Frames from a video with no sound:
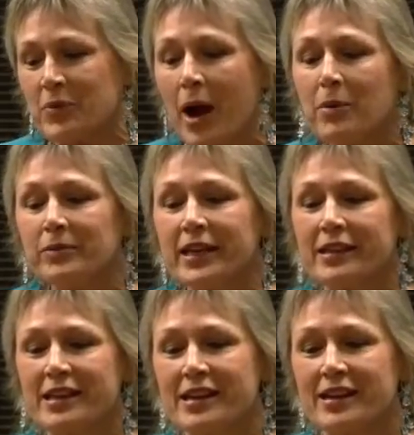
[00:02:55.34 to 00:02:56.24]
probably
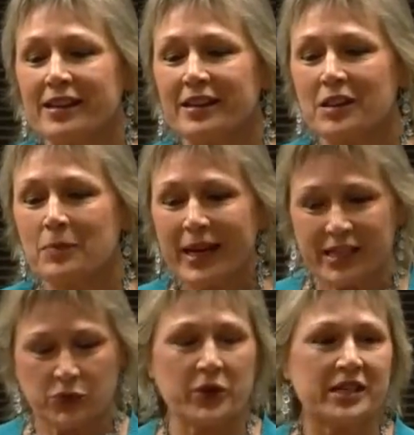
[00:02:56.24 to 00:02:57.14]
the
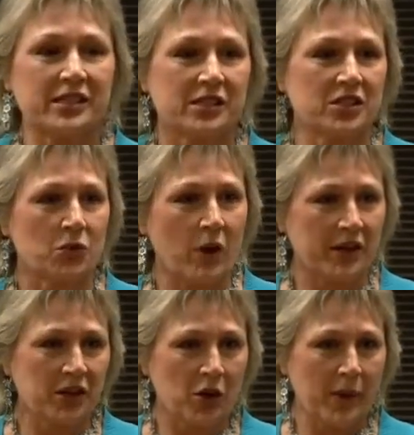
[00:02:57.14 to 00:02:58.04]
biggest reason to want
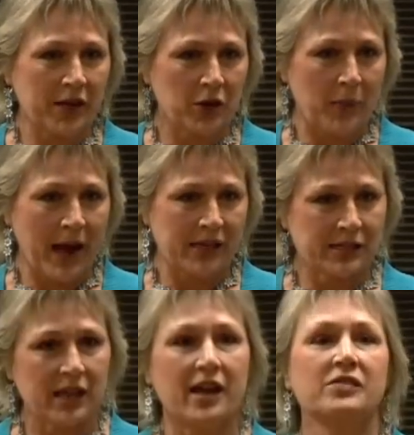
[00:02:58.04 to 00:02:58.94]
to know about your
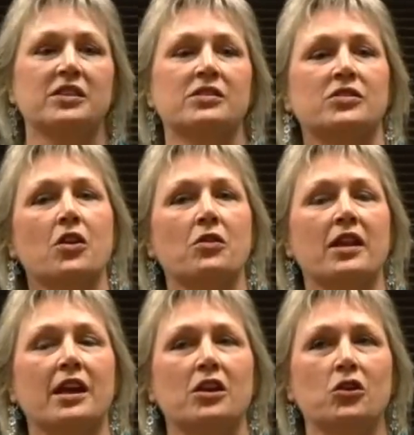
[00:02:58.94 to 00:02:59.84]
past lives is so
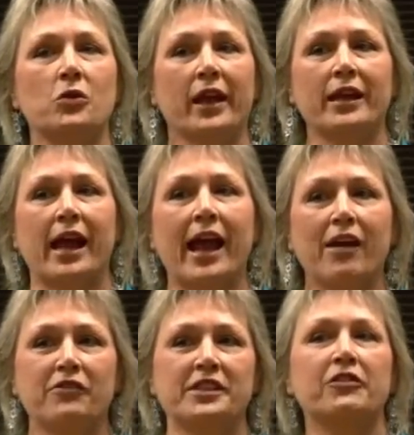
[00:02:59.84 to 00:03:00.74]
that you can
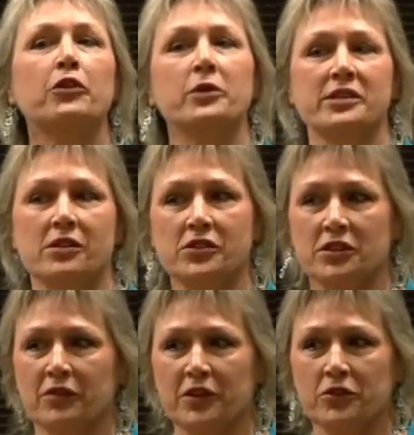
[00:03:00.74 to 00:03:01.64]
have different results
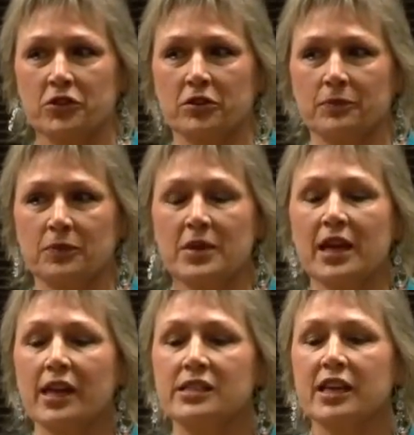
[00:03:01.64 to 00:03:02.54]
in the future.
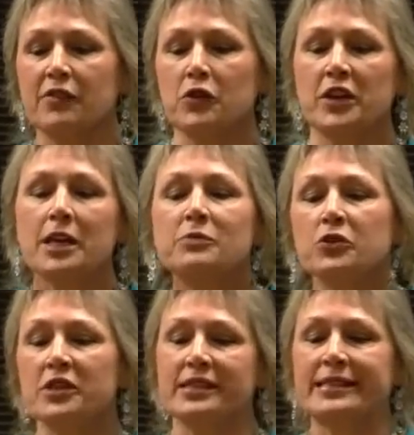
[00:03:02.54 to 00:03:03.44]
Because if you keep
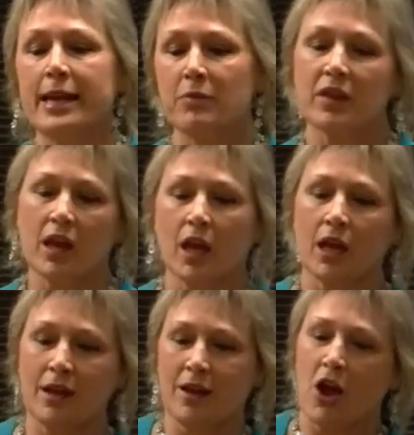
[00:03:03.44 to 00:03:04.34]
doing the same thing